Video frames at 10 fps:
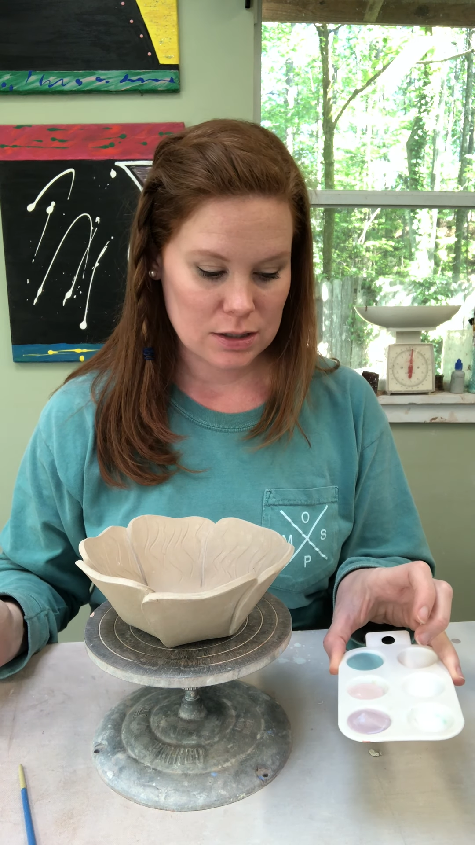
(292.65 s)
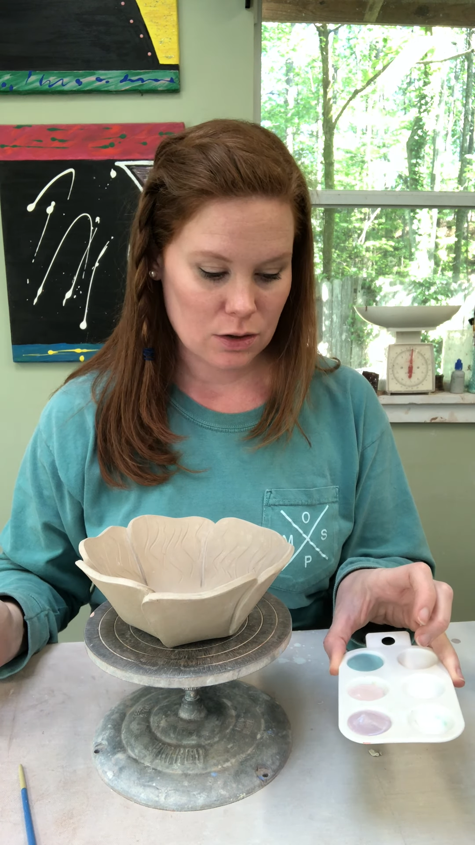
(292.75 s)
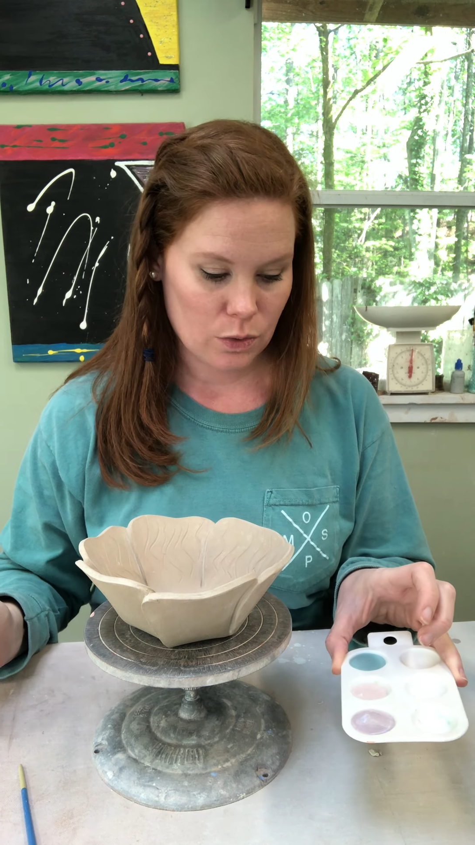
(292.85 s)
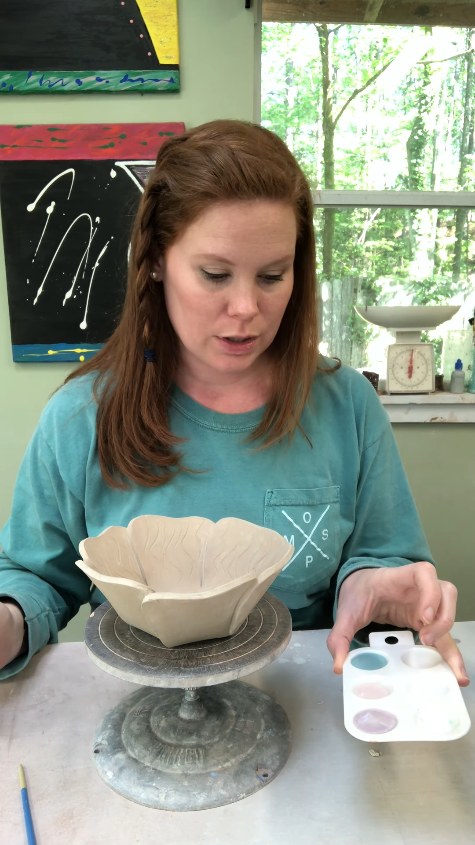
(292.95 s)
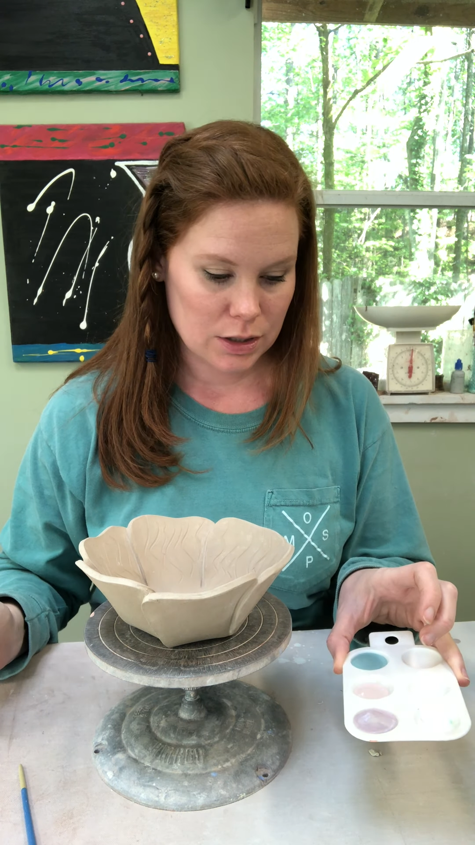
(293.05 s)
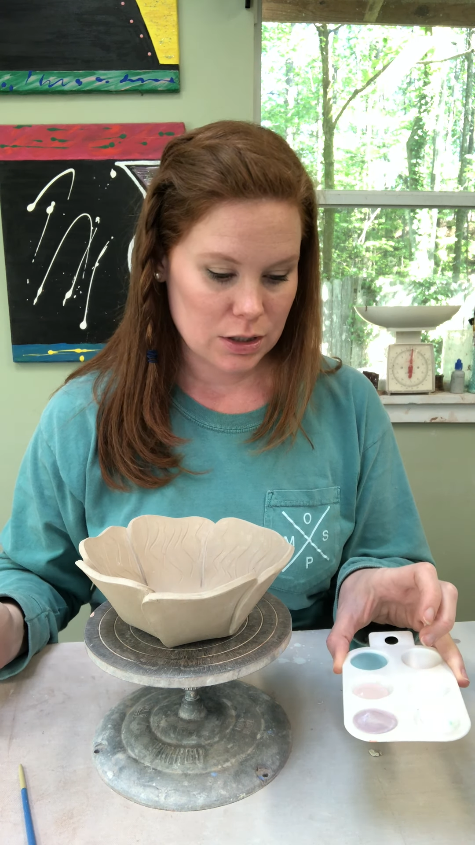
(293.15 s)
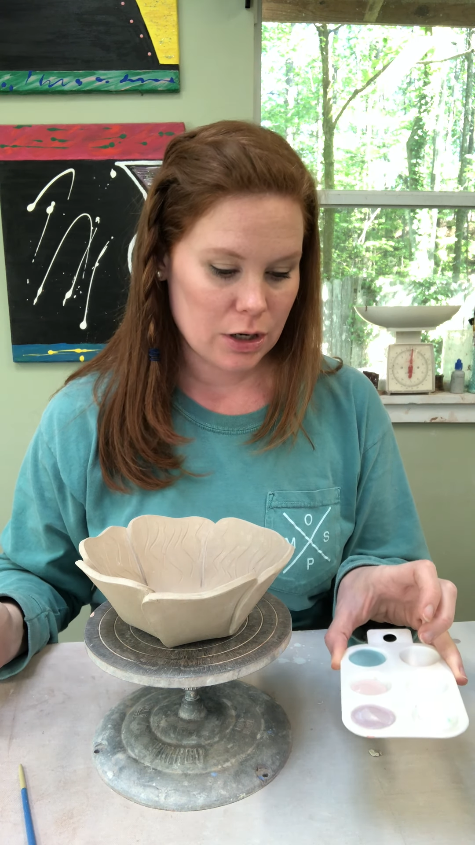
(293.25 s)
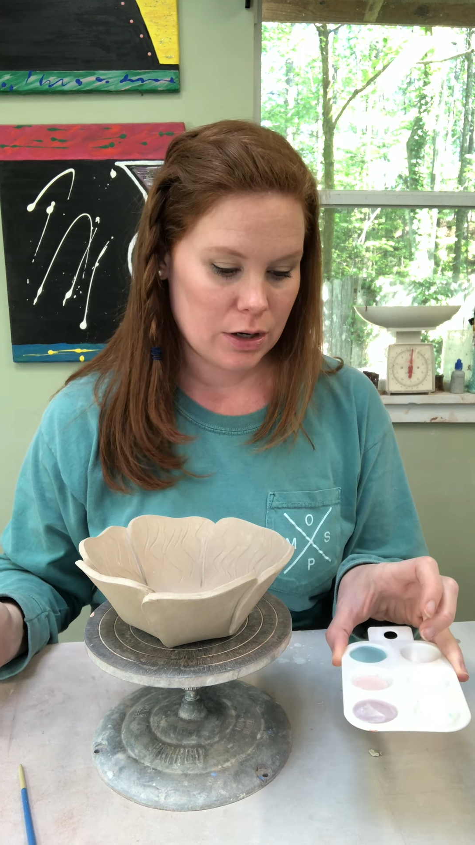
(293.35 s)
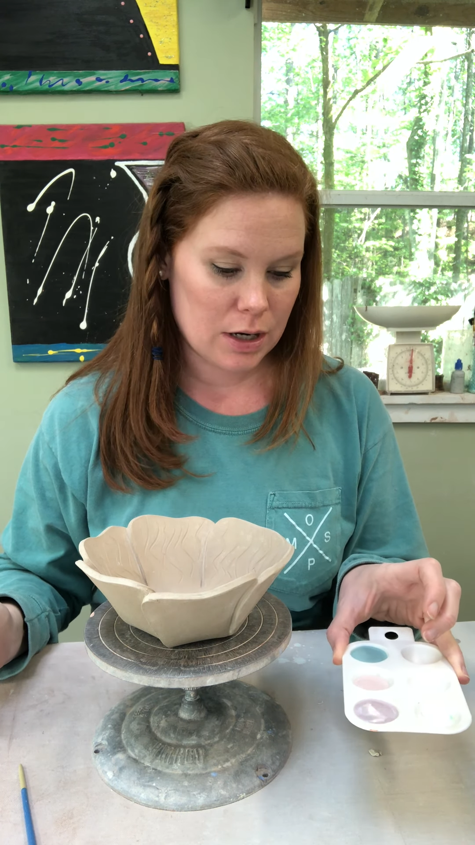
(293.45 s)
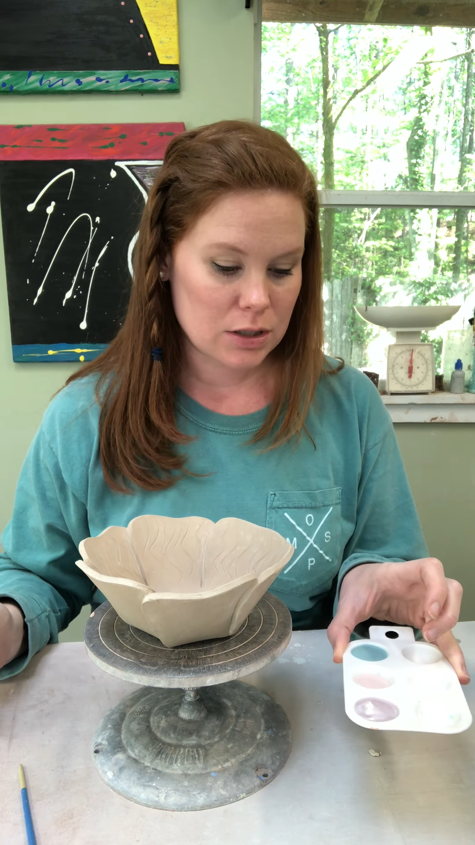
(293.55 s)
are going to
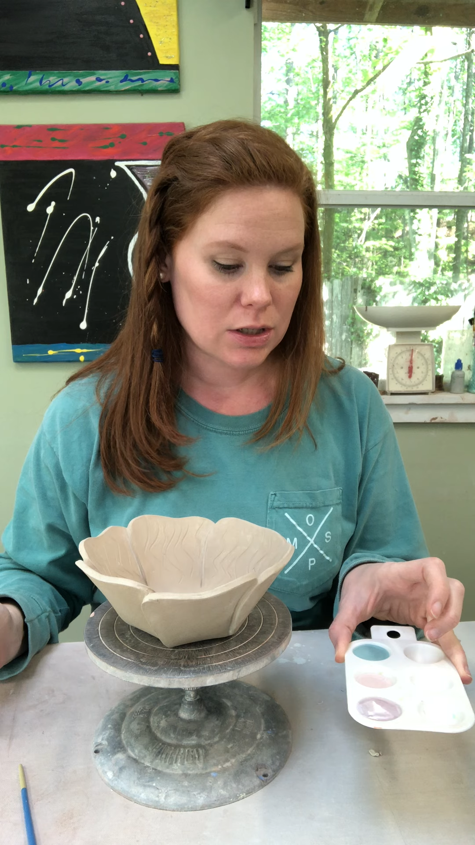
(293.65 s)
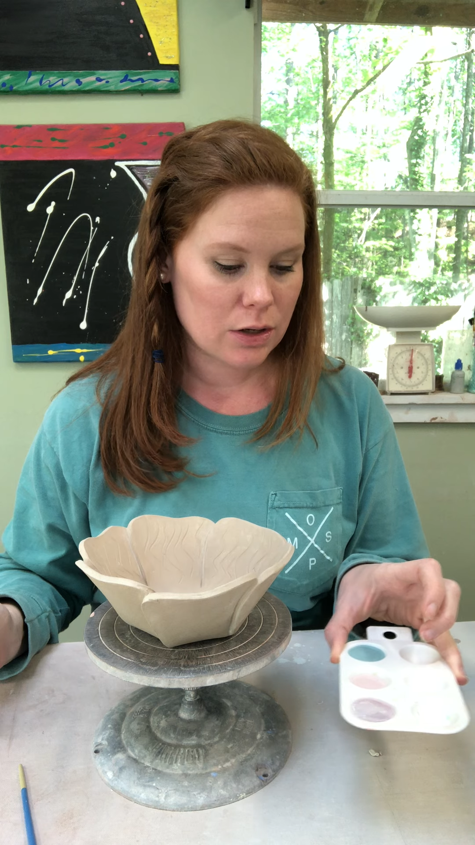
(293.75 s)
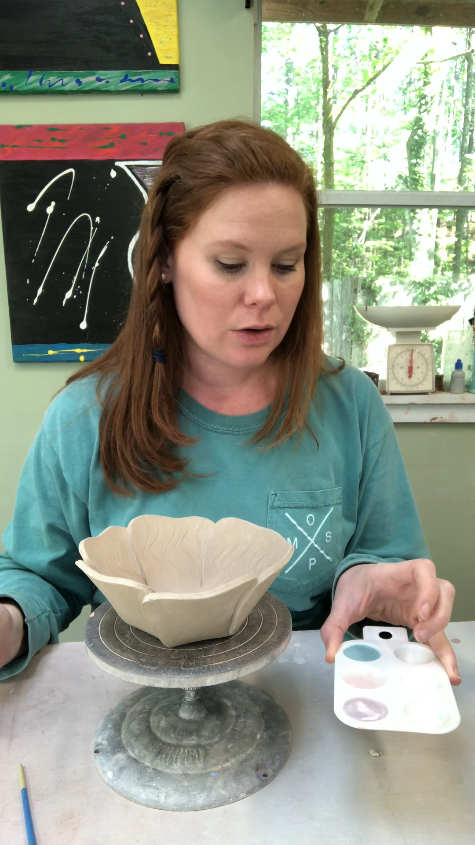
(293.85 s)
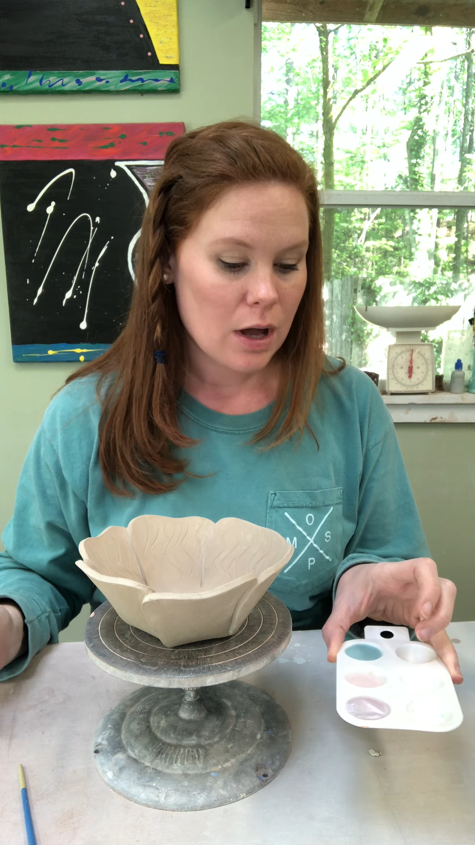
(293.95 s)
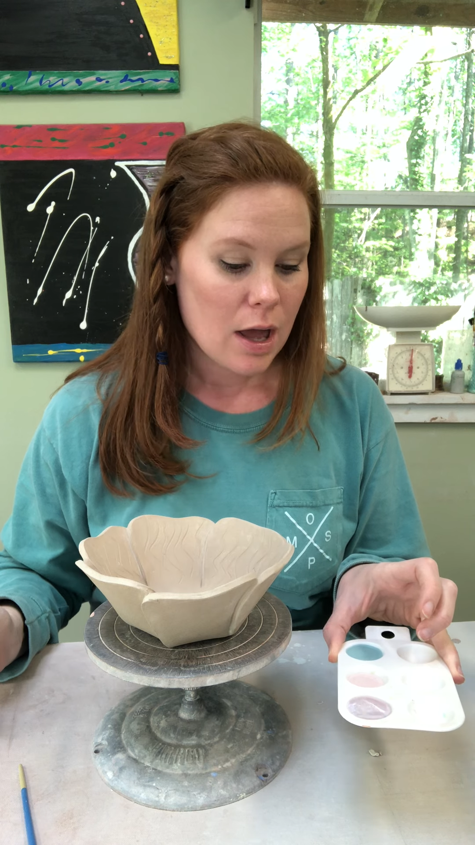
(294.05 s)
turn into.